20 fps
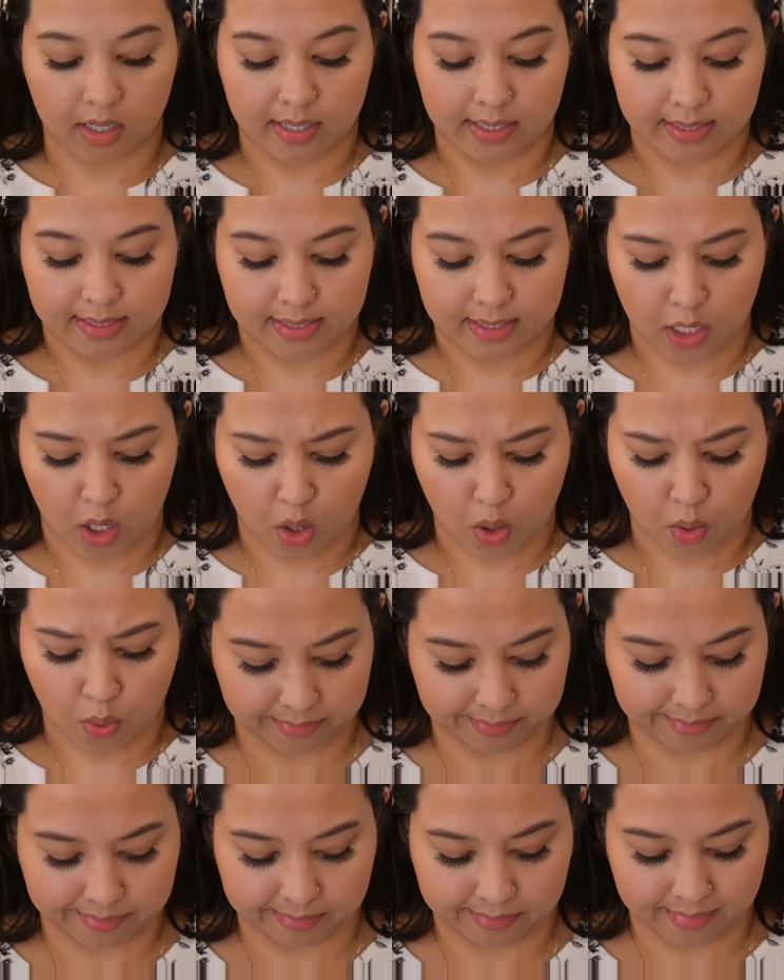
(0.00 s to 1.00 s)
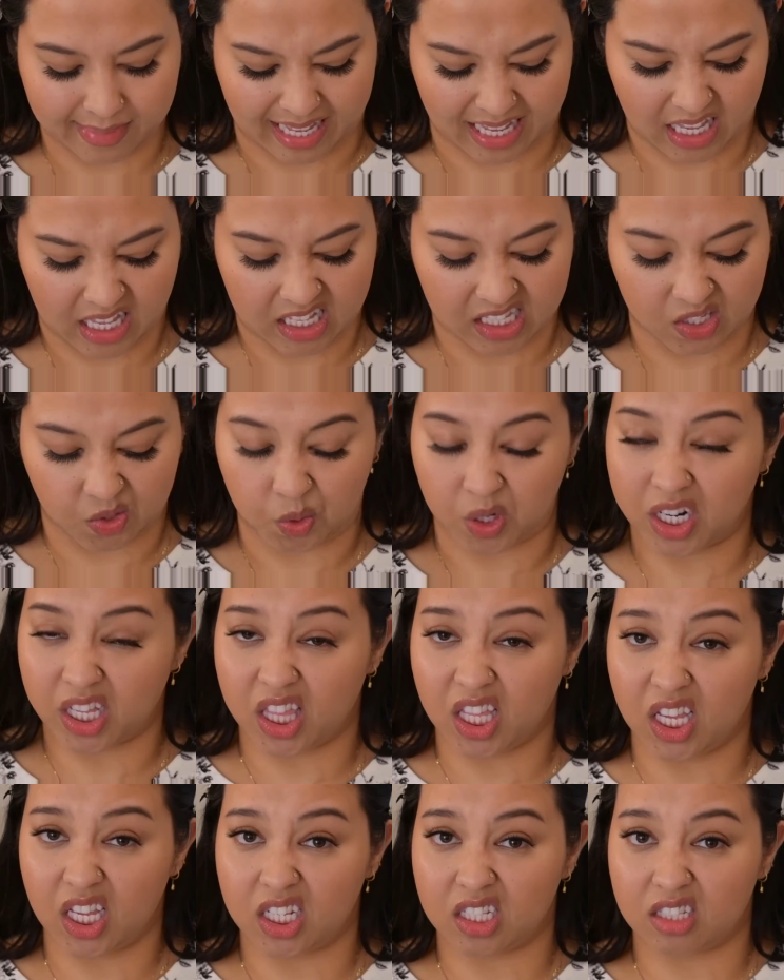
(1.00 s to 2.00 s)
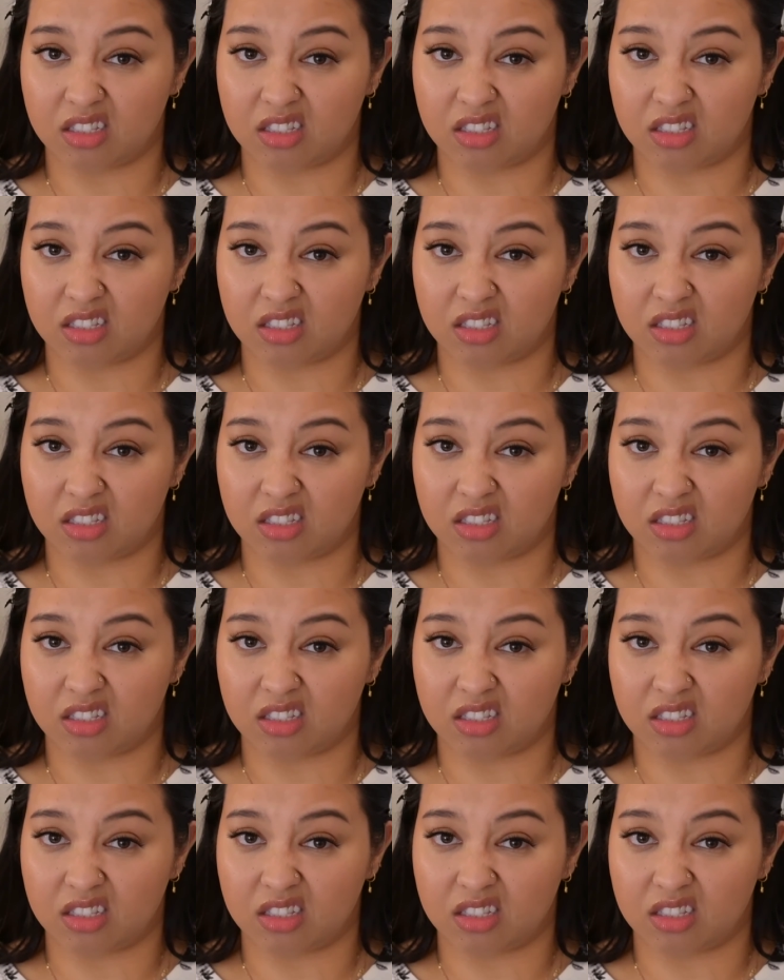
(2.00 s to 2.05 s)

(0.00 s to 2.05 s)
So, is it worth it?